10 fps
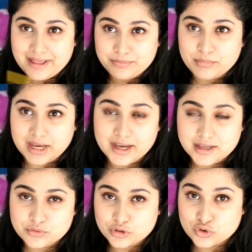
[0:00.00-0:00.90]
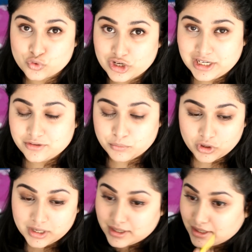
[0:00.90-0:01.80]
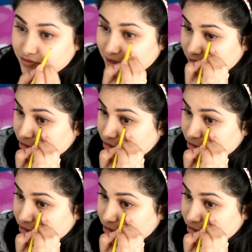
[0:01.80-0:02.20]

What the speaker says: and my eyes would look really small and I'd find